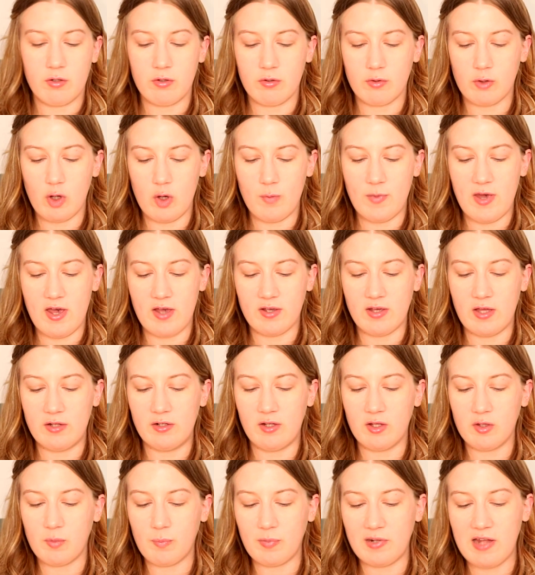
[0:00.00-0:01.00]
go back, and
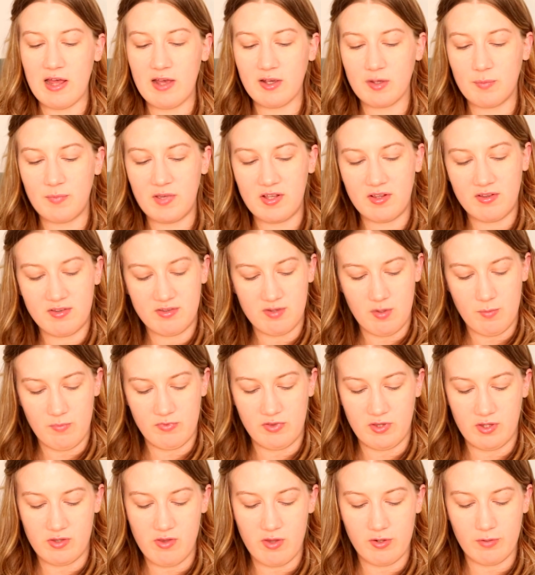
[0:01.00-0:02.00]
like black means
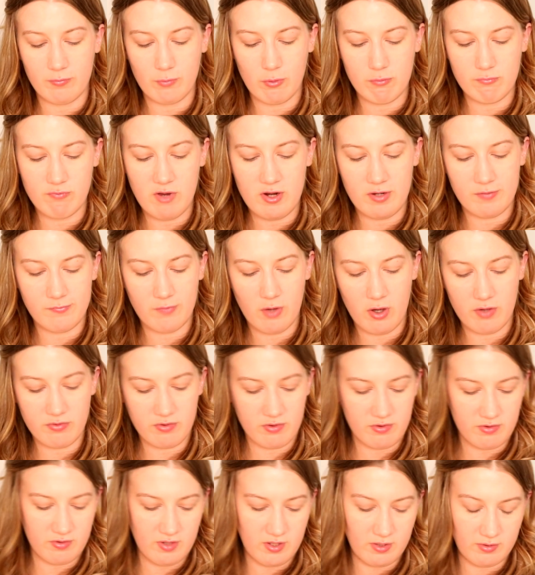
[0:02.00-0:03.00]
something and then I've got red for
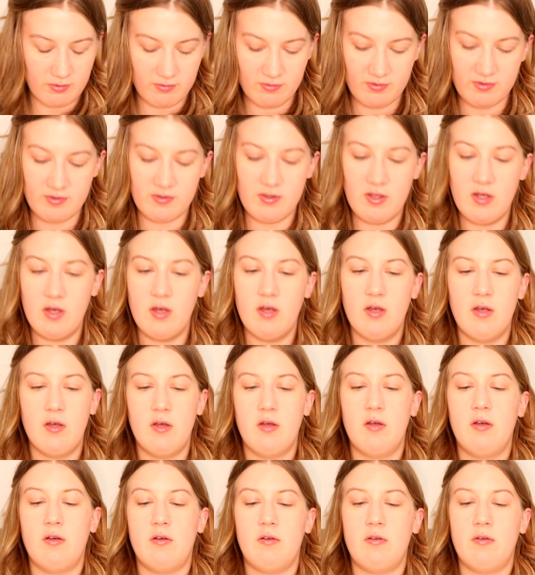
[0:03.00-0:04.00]
other things.
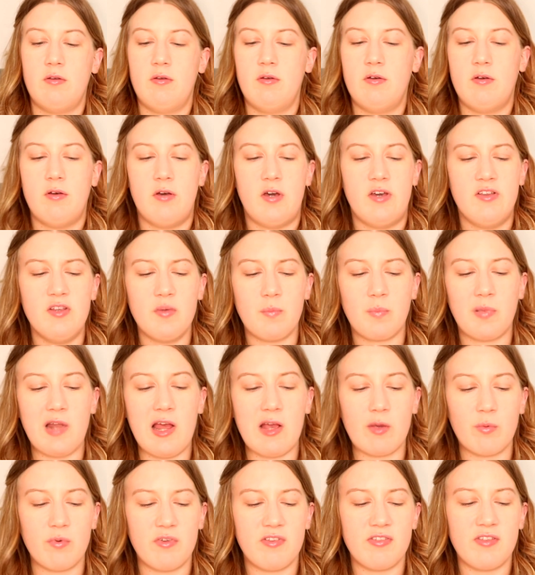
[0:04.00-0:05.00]
I think
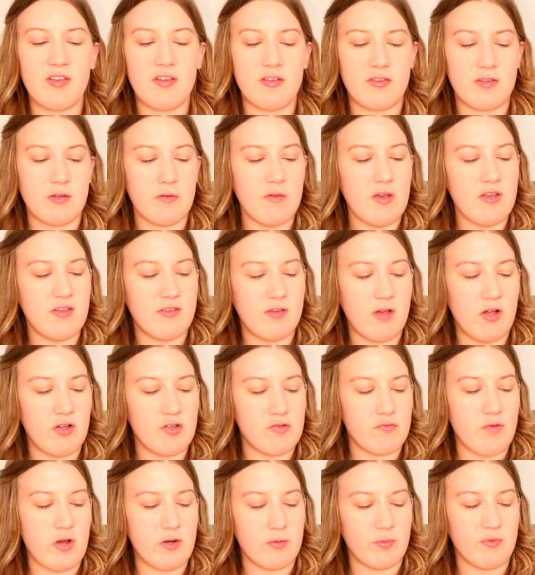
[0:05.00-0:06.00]
black was things to
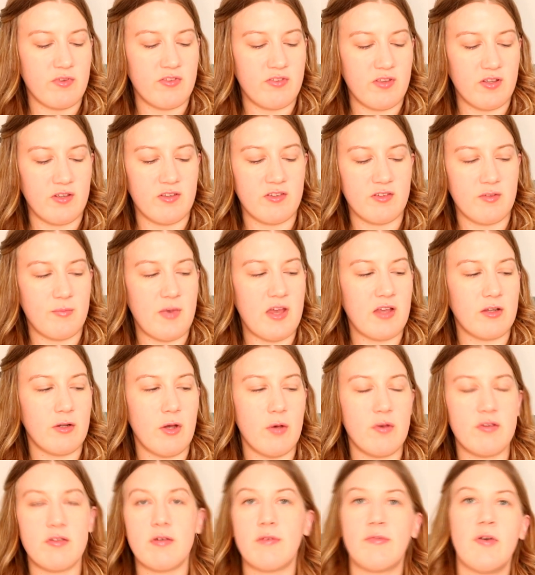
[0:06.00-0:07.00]
research, red was things to make
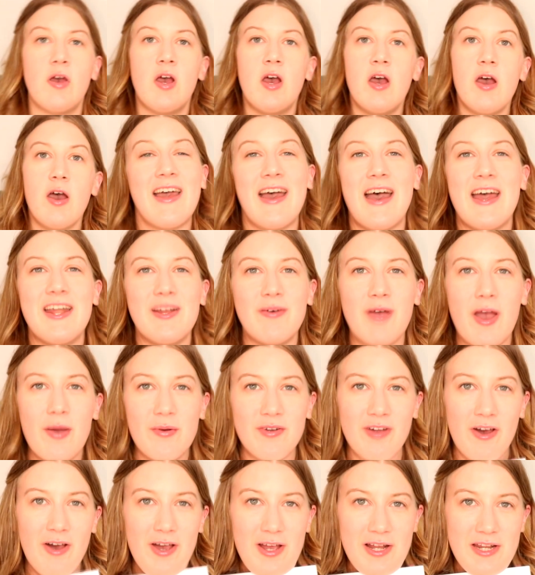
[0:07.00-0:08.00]
notes of. Anyway, I
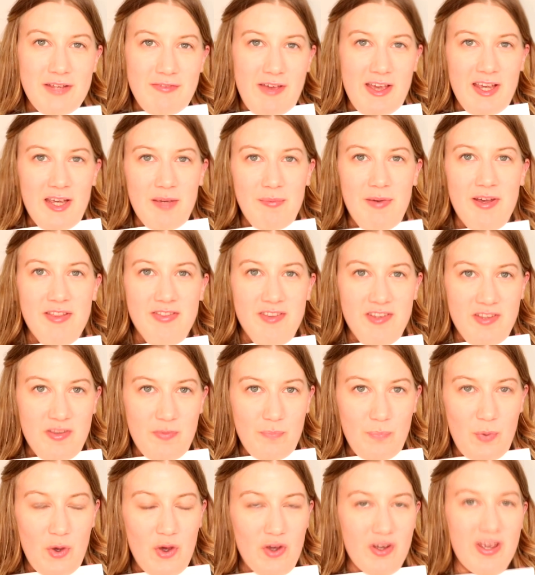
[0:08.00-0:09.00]
would highly recommend this
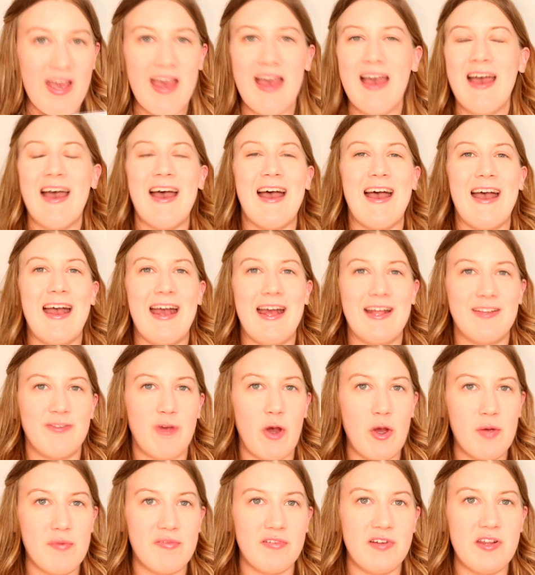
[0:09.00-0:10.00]
book, and
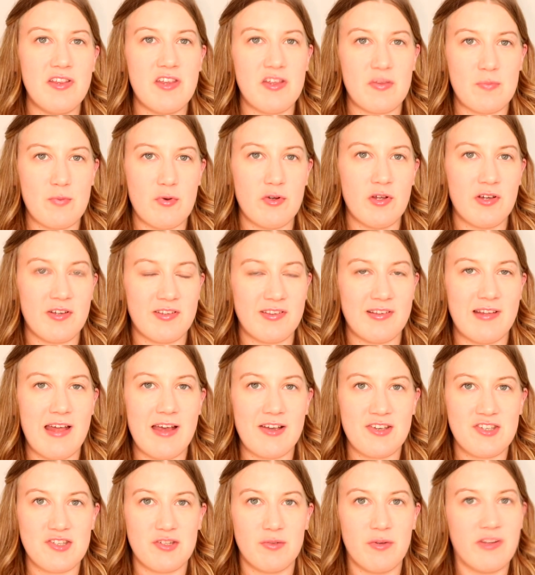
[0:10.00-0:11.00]
hopefully this product
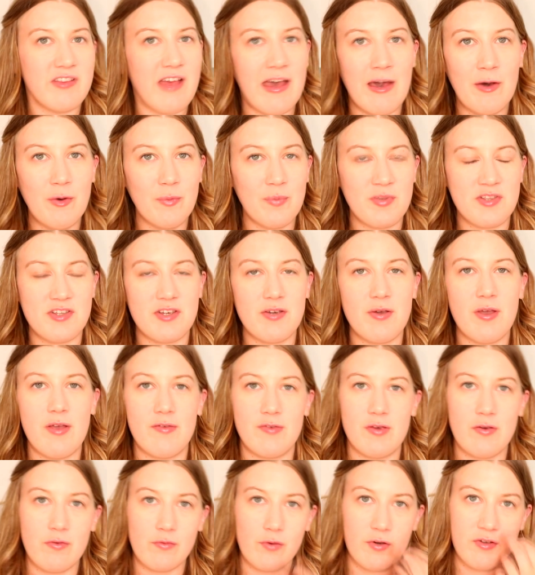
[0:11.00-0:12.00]
selection helps you
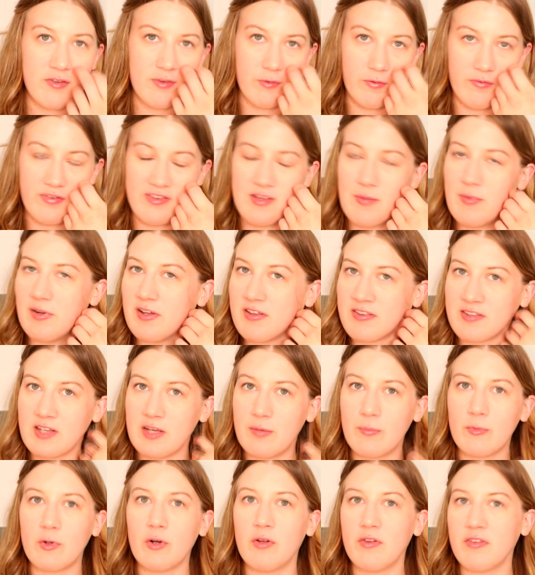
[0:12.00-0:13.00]
if you've got sort of similar
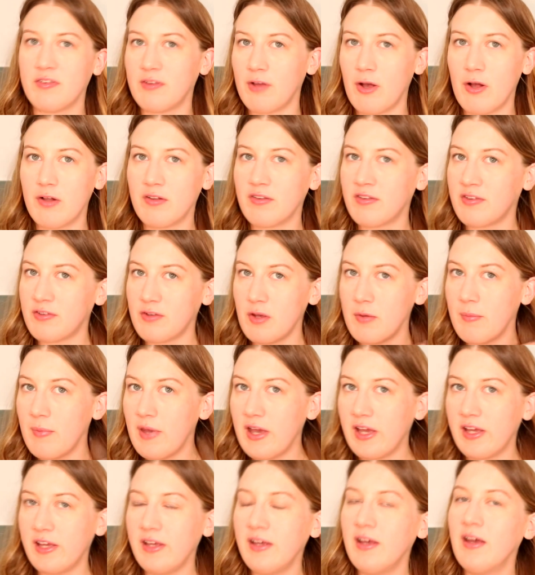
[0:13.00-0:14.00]
skin concerns to
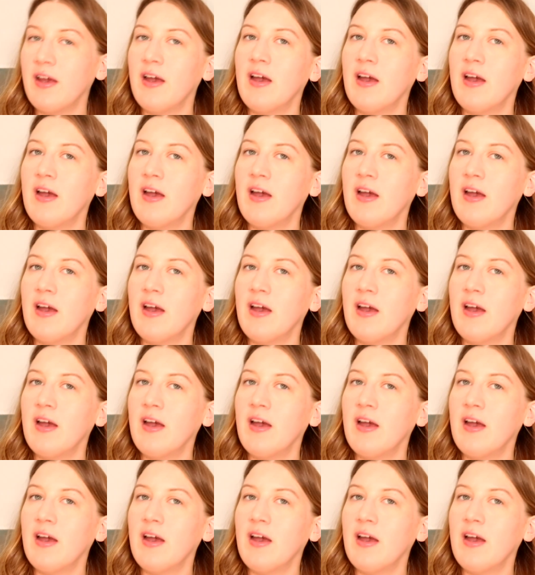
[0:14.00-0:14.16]
me.